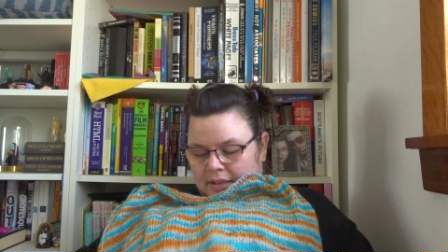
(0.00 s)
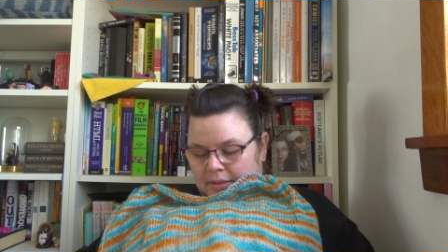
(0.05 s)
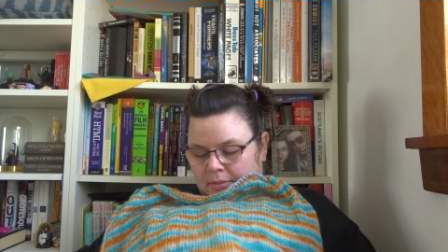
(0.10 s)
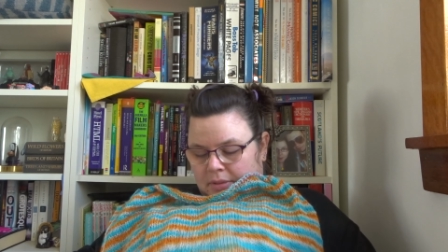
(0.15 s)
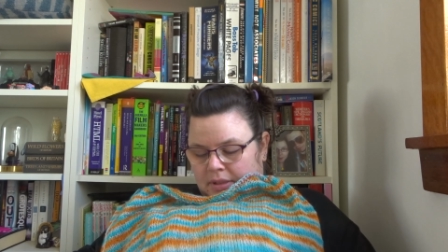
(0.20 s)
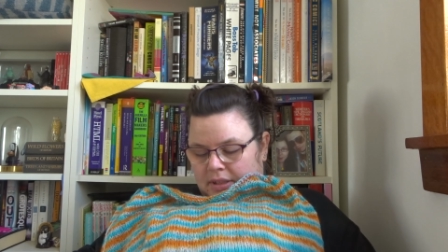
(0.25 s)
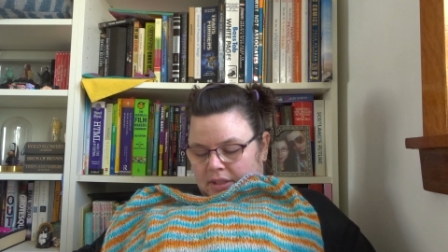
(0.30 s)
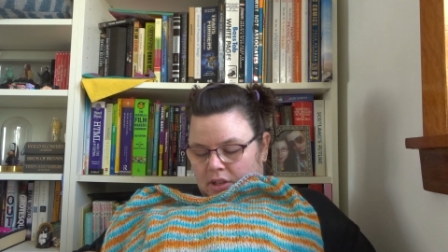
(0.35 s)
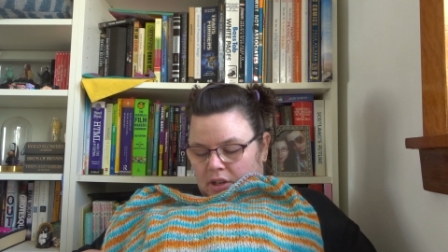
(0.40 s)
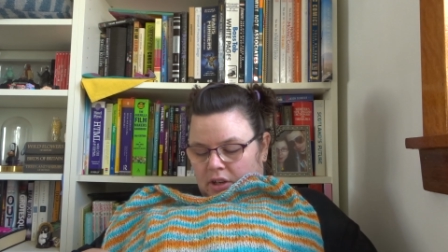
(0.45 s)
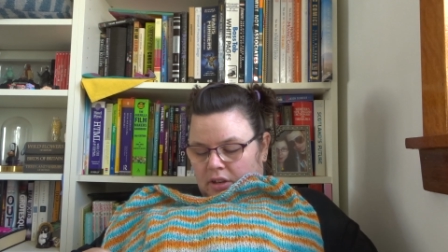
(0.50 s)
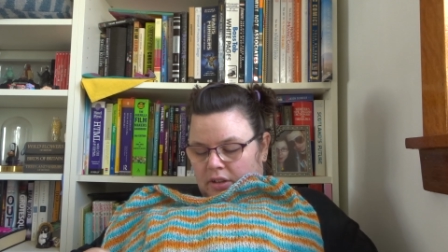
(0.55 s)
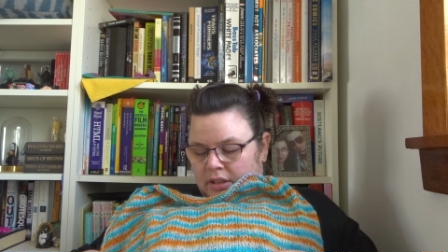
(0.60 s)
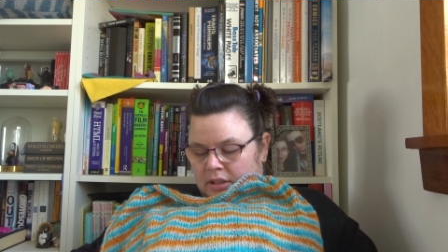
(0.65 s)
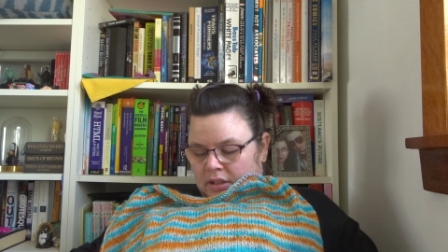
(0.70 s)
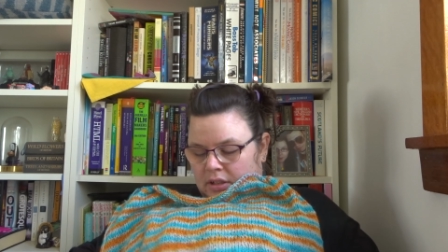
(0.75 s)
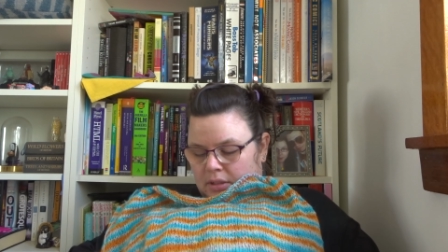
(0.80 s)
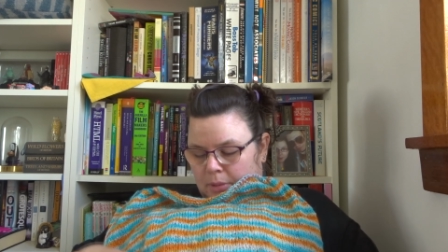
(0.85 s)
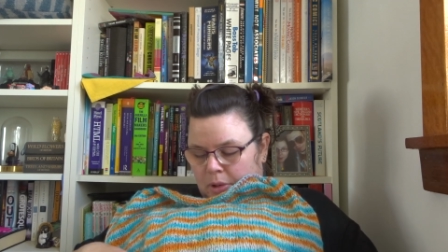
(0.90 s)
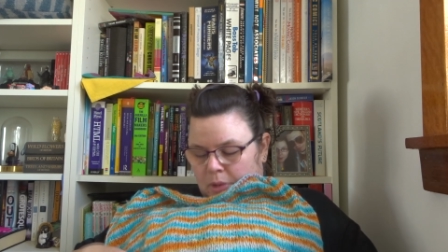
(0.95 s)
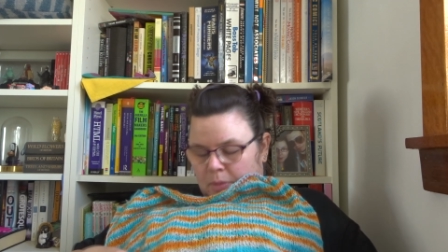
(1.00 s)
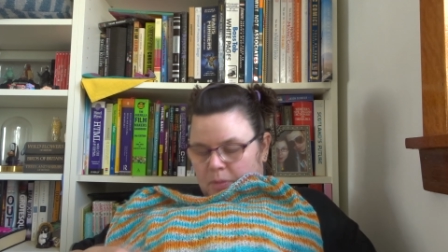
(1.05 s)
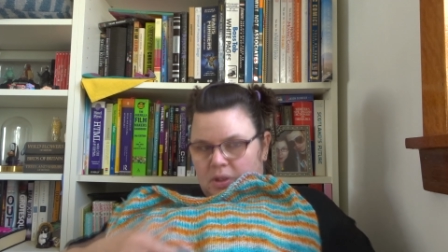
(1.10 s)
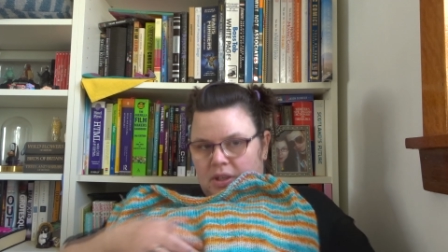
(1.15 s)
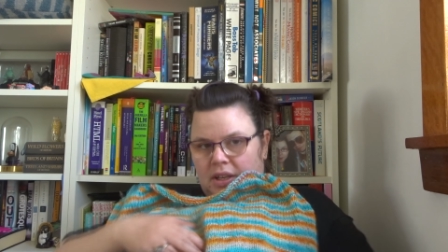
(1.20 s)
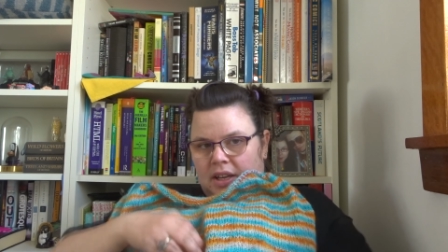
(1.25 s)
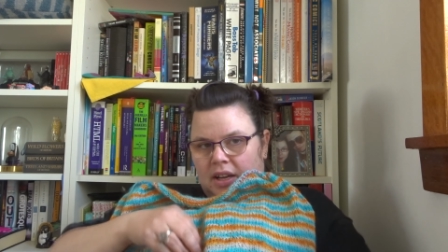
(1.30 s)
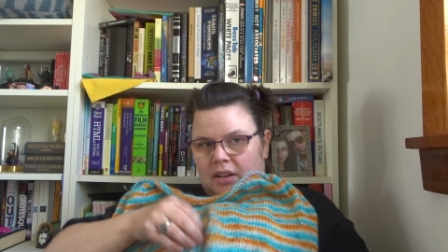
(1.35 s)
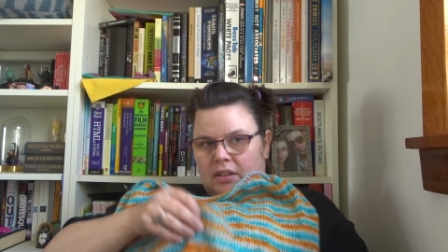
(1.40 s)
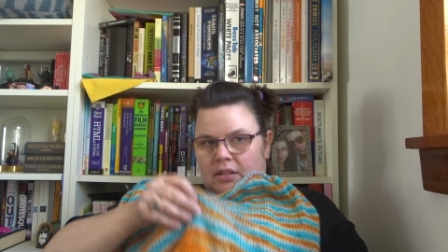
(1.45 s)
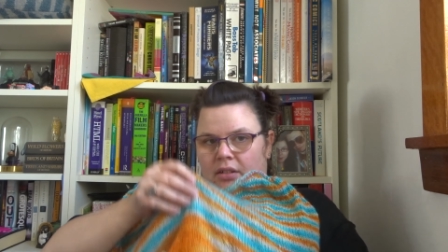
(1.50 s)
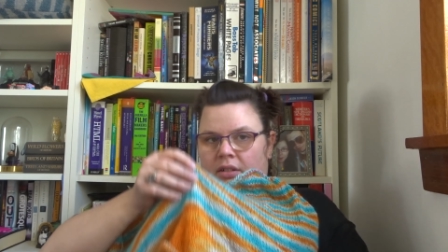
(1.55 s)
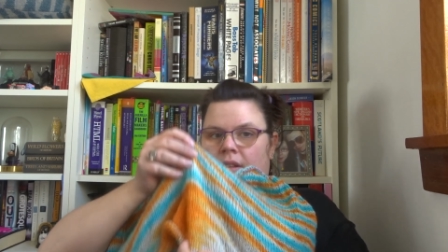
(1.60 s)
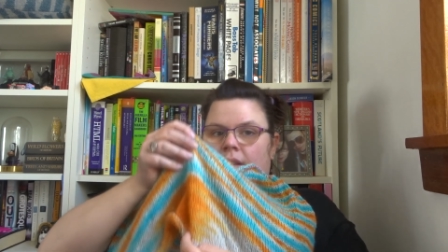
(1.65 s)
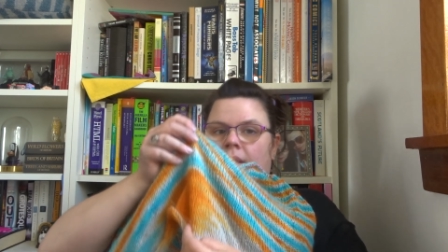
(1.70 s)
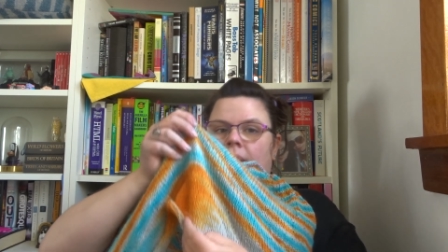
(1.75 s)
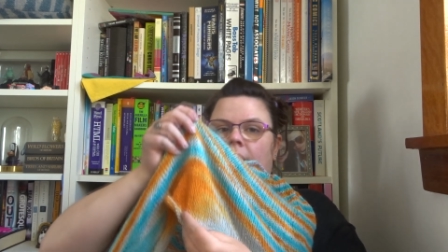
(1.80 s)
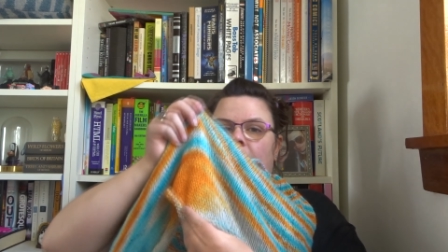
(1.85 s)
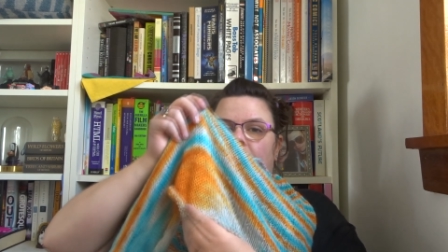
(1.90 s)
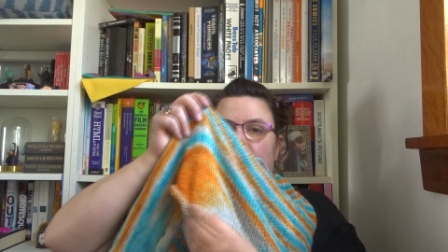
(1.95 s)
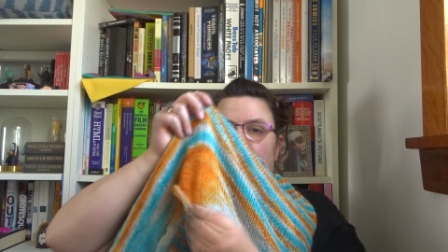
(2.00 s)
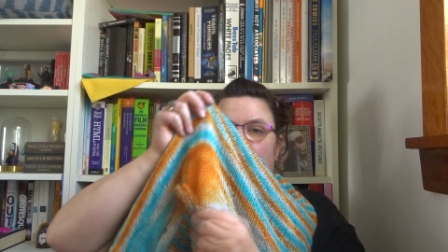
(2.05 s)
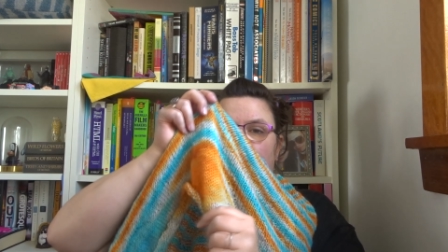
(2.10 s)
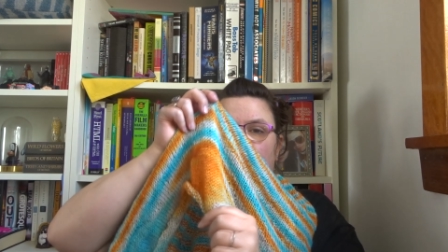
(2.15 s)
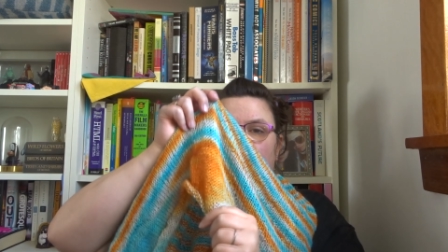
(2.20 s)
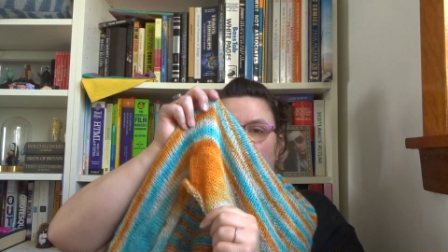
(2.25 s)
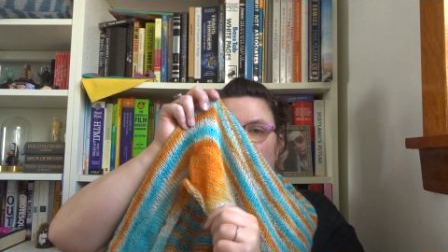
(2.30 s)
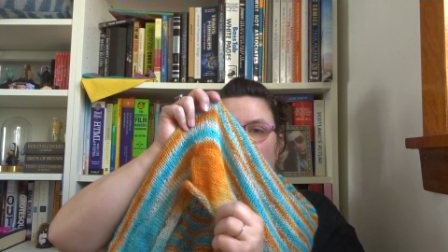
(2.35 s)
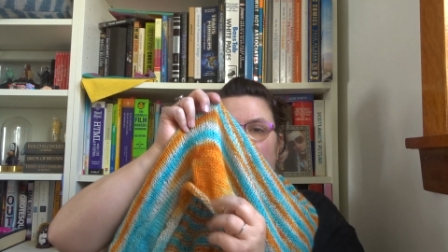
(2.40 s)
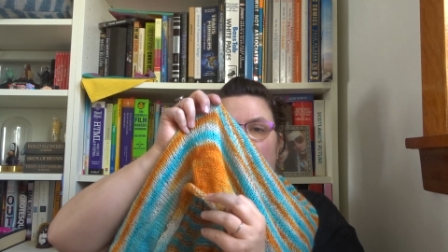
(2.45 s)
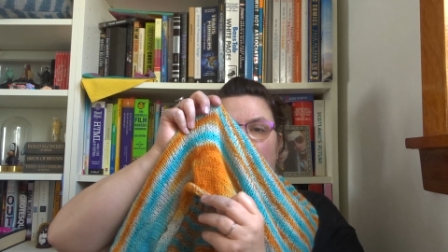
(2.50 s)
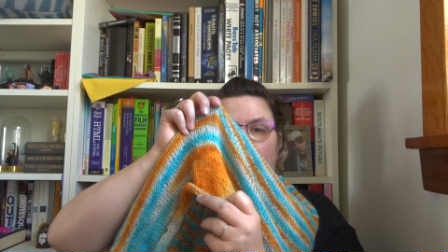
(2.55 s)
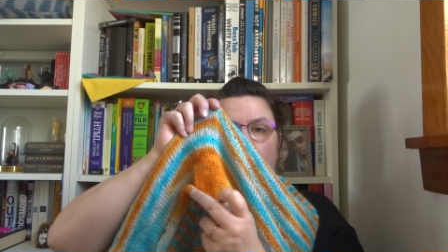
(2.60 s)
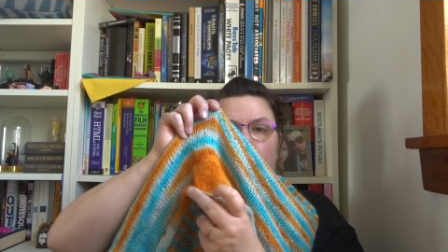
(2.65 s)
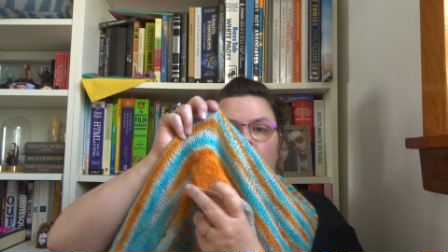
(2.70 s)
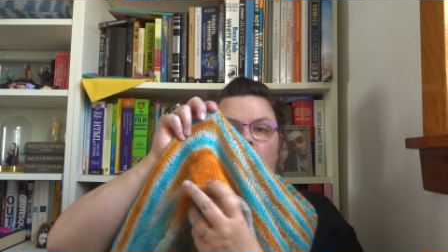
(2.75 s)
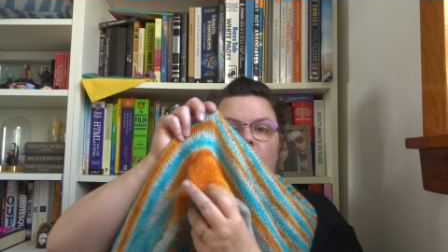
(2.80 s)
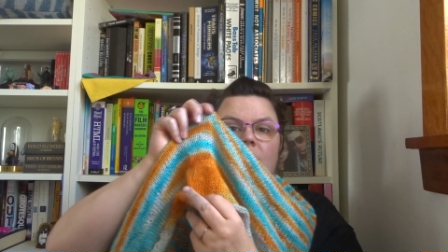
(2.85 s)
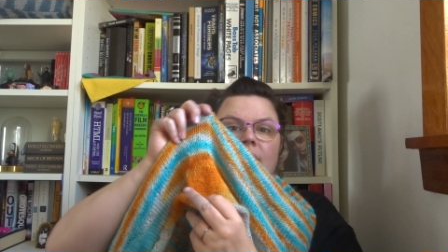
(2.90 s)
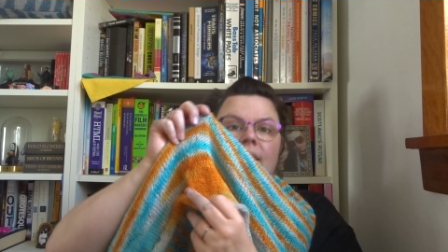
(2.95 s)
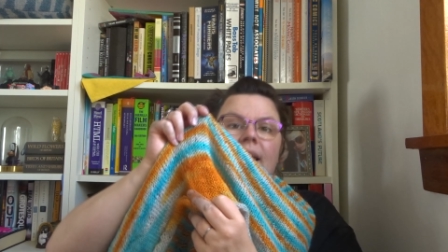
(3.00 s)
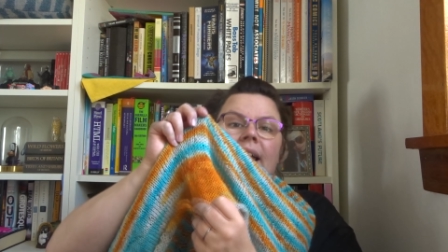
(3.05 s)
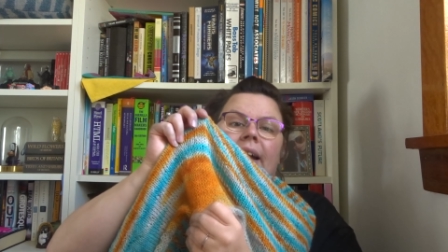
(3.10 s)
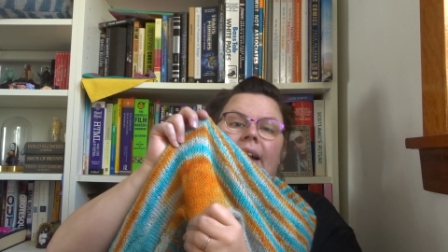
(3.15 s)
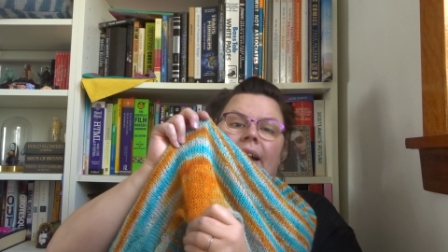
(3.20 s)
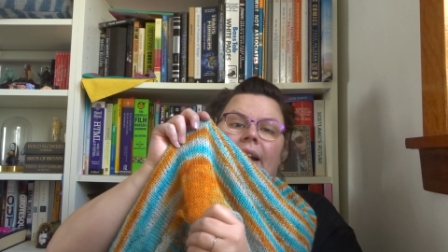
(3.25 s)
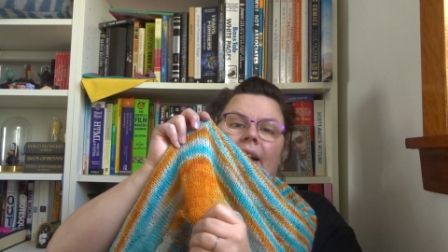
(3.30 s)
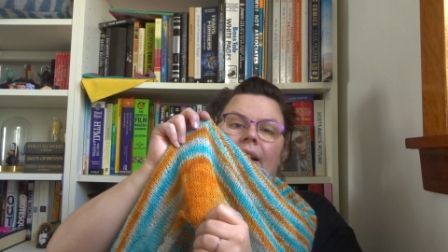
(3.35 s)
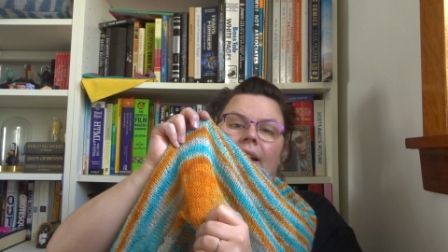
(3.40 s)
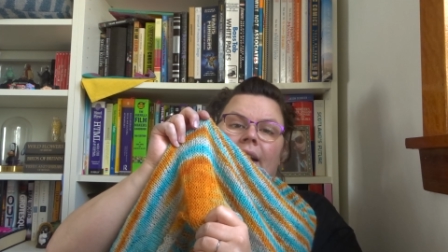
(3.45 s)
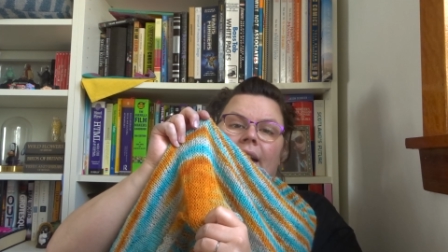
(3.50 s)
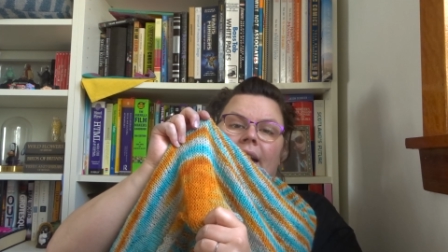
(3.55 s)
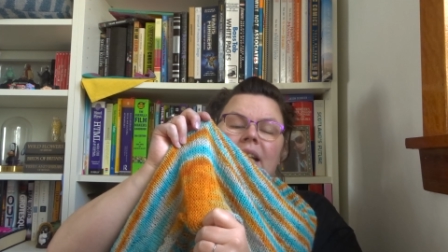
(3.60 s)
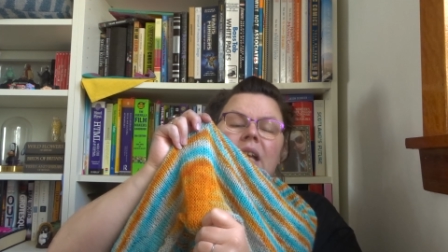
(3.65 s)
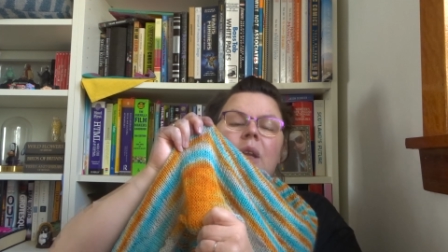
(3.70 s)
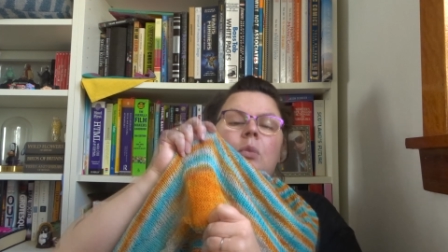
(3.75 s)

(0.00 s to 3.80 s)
is curling at the bottom, so I can't. How cool is that? And I